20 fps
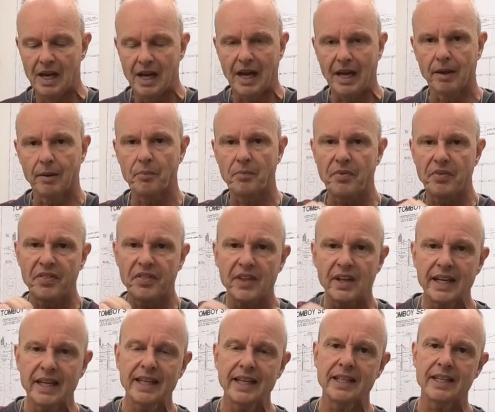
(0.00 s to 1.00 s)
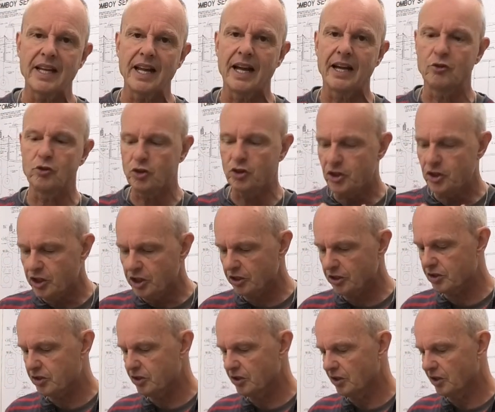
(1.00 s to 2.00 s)
and I'm thinning it down
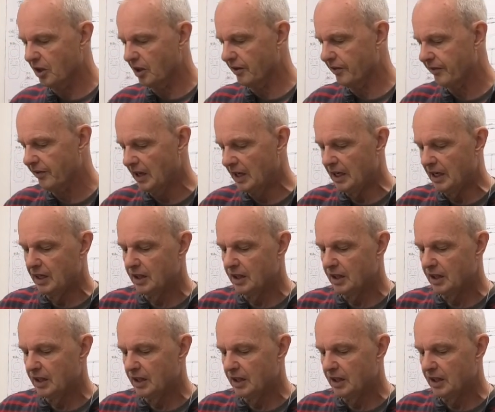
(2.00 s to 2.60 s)
just enough